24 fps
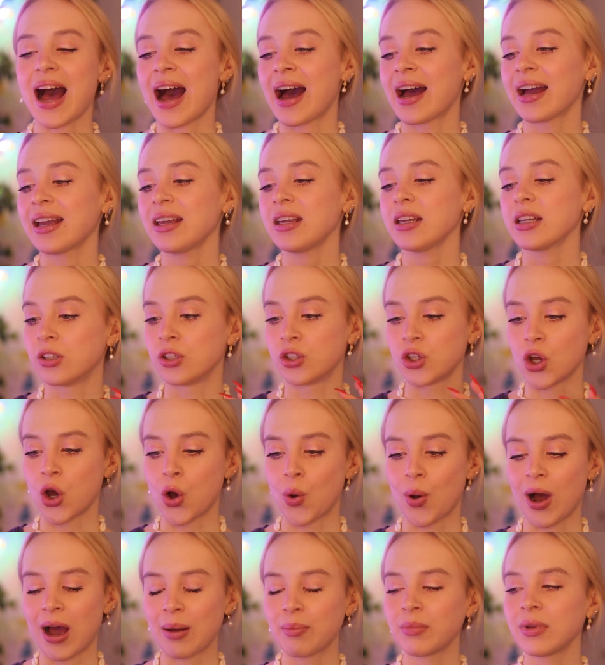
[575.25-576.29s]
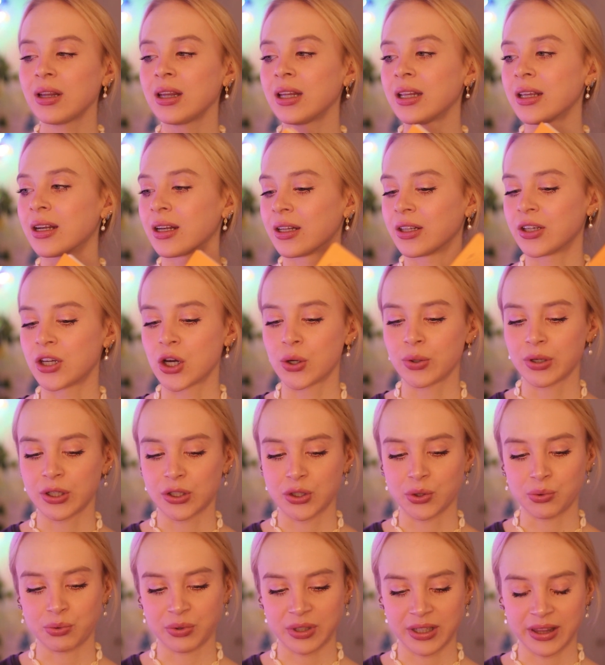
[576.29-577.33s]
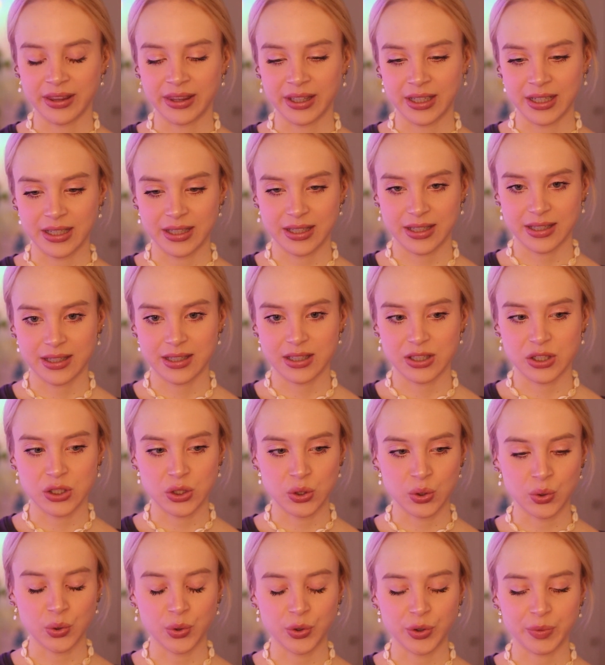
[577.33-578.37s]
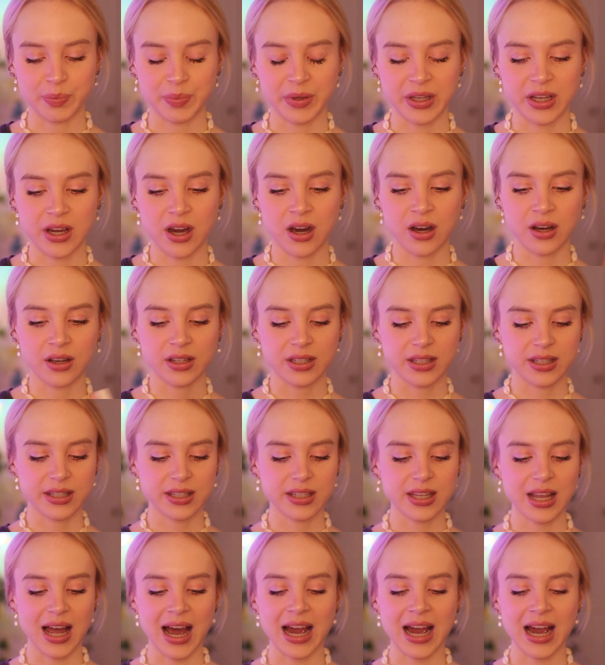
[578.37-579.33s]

I'm literally going to read this soon because